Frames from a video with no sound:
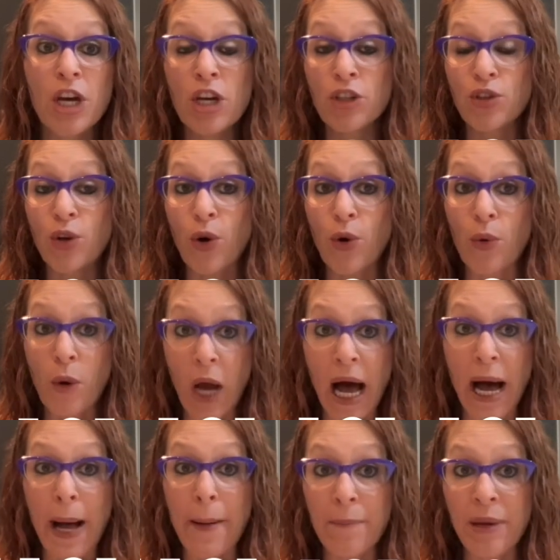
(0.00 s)
So
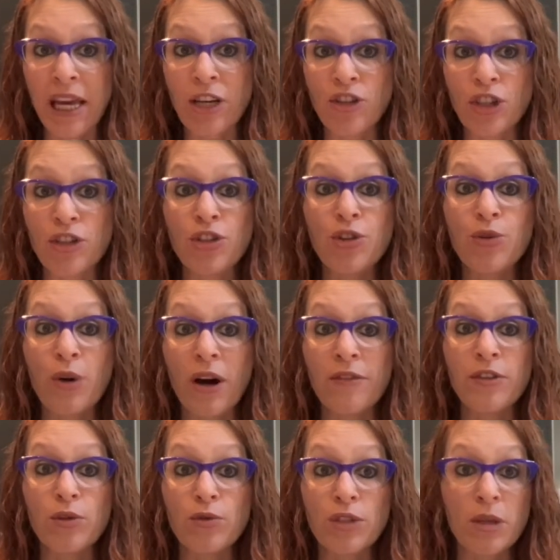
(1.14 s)
patients who have
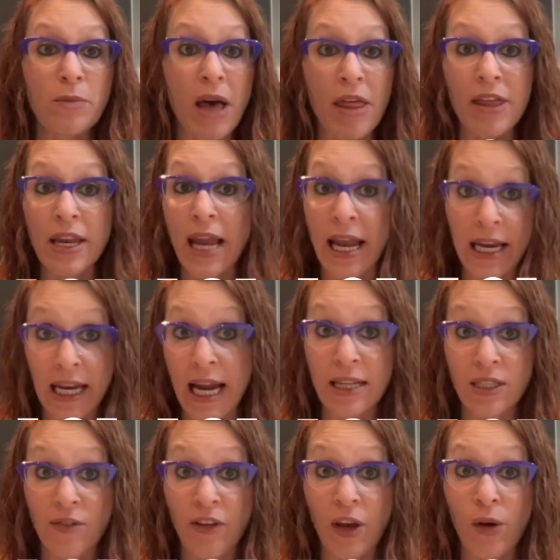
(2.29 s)
used a method and it
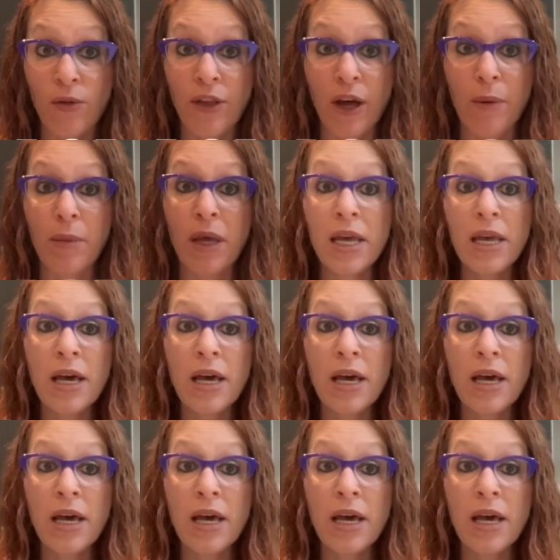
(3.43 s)
has failed them.